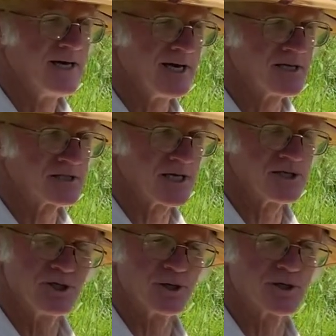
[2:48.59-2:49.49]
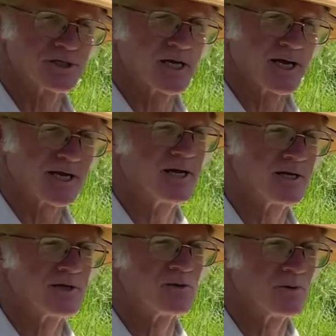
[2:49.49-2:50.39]
In a sense, you could say
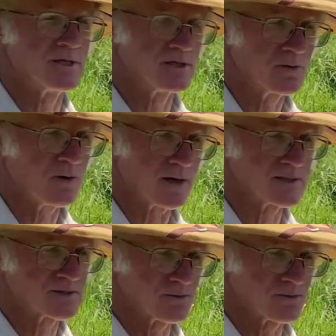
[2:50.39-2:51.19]
killing the weed twice.